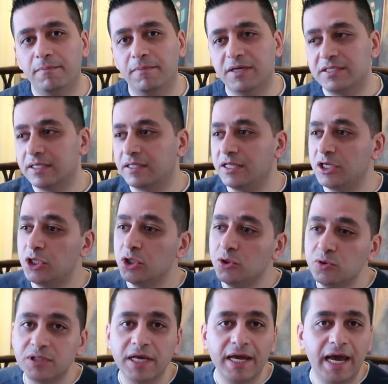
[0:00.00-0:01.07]
basically
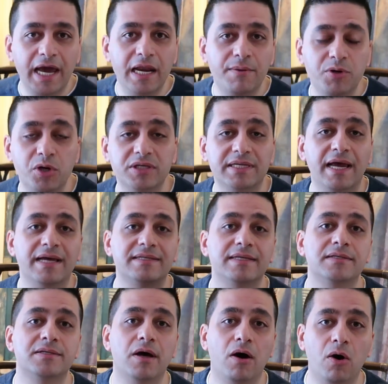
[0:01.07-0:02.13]
use AWS
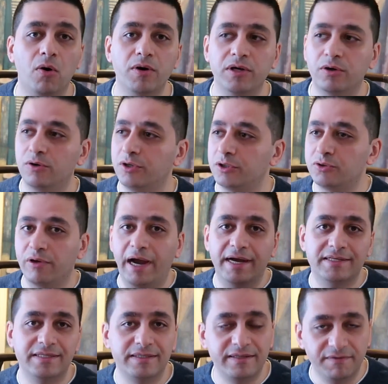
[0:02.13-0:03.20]
SSO in order to
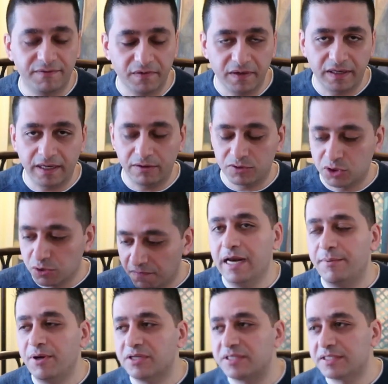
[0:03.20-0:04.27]
access different accounts. So
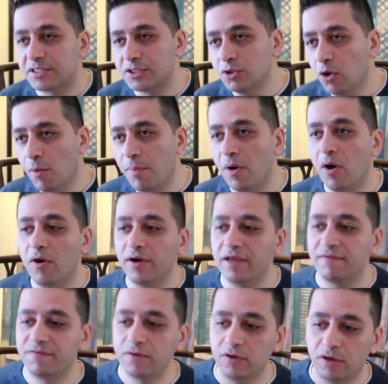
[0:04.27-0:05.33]
AWS Snowball,
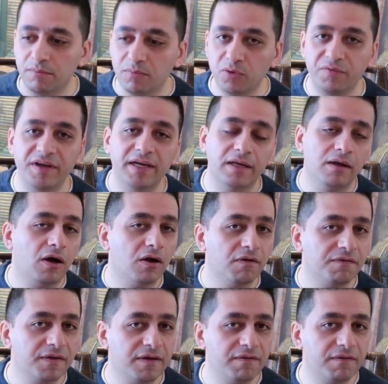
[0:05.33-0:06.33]
if you're moving a lot of